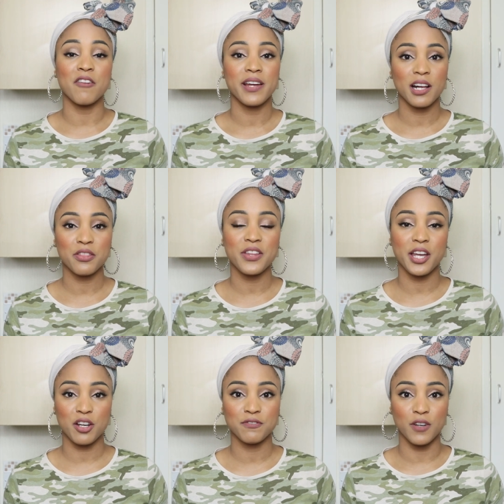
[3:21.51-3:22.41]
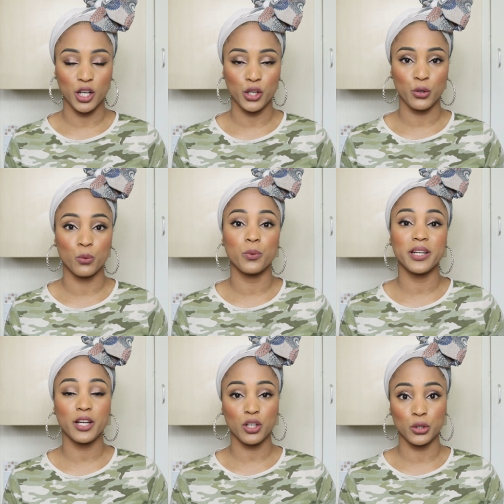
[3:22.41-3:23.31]
of healthy hair follicle
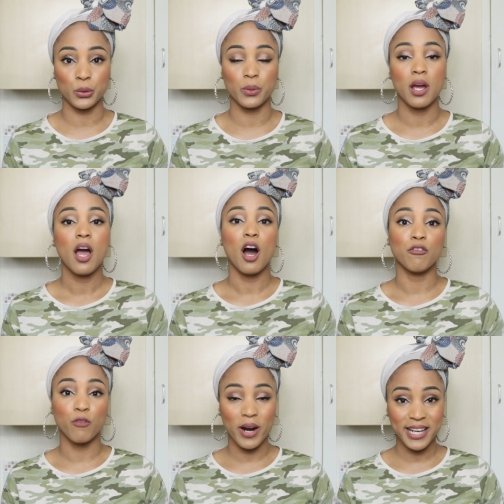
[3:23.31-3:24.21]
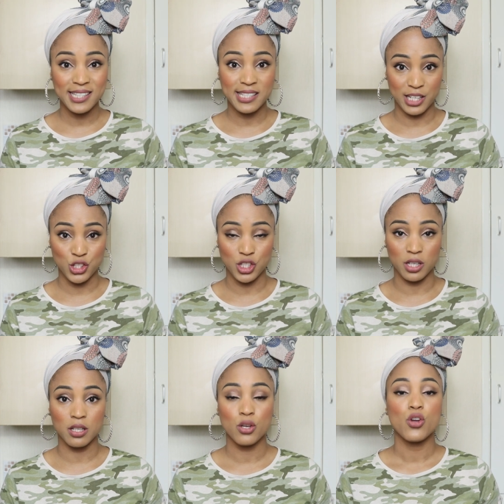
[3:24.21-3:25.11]
would include avoiding
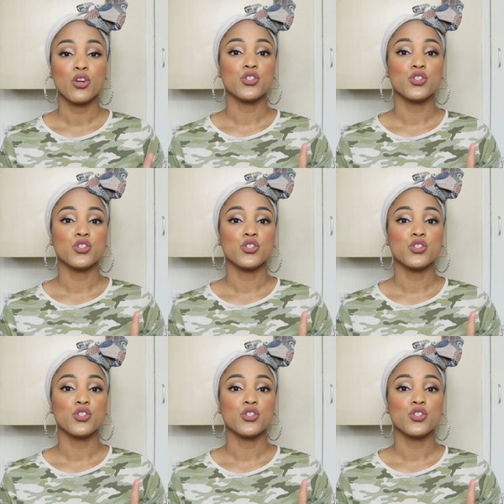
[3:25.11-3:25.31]
tension,